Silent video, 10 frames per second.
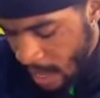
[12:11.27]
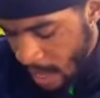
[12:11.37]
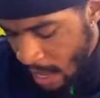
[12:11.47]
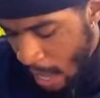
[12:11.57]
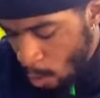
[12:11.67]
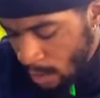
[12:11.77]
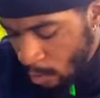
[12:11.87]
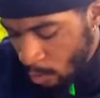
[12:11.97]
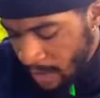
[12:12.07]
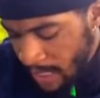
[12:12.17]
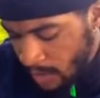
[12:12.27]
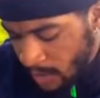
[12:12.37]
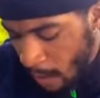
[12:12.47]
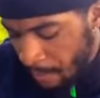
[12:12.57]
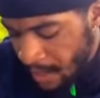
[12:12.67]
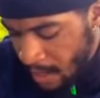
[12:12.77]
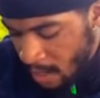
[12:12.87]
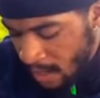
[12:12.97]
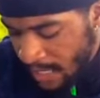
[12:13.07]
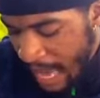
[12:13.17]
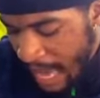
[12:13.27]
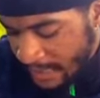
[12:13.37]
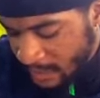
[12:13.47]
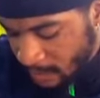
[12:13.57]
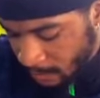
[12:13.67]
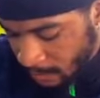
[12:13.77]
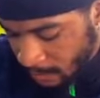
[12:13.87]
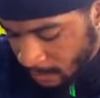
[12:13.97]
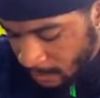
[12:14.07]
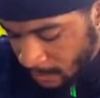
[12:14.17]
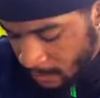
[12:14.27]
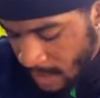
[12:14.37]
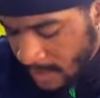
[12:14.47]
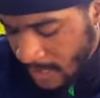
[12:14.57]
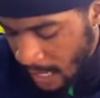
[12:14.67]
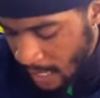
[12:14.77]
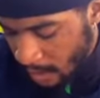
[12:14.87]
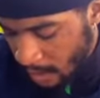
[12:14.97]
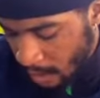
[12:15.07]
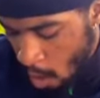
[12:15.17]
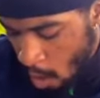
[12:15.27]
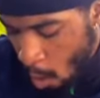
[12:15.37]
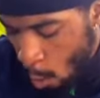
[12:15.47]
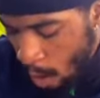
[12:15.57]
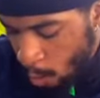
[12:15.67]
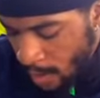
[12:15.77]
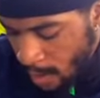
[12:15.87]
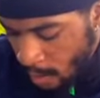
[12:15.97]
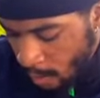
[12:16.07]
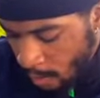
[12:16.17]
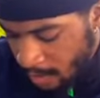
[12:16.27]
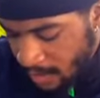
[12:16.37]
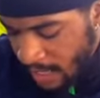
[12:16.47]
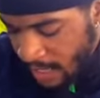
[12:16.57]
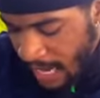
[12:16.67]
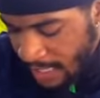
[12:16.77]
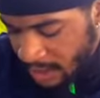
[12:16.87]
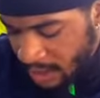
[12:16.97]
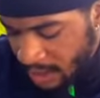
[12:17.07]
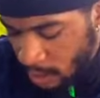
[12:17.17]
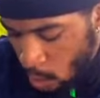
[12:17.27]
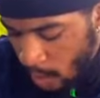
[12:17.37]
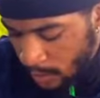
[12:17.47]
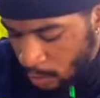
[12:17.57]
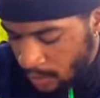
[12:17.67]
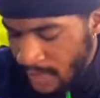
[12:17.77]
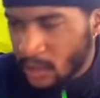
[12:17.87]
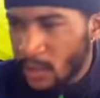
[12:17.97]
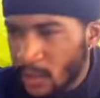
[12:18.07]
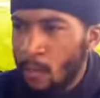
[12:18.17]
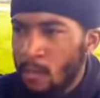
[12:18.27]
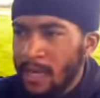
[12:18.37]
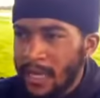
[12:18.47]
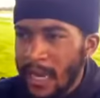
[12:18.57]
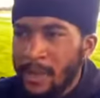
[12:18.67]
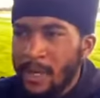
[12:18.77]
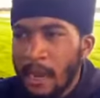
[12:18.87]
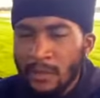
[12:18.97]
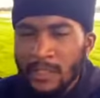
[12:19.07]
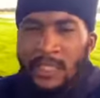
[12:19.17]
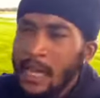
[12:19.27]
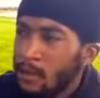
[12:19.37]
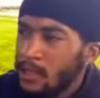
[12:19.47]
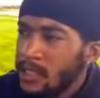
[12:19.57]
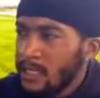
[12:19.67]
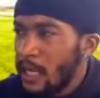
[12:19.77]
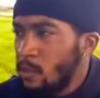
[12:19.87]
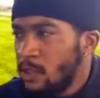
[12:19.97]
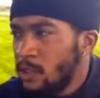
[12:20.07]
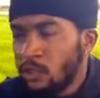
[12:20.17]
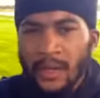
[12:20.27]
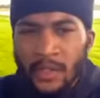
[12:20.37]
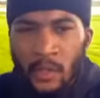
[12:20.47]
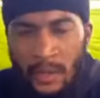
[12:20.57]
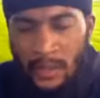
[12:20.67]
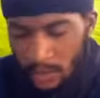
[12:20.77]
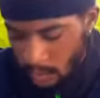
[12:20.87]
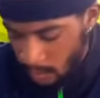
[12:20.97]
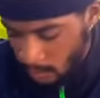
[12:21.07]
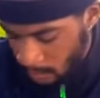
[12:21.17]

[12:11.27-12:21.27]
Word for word: And when, when he was come near, he asked him, saying, What will that I should do unto thee? So Yahweh, when he came to Yahweh Shai, Yahweh Shai was like, What you want me to do unto you?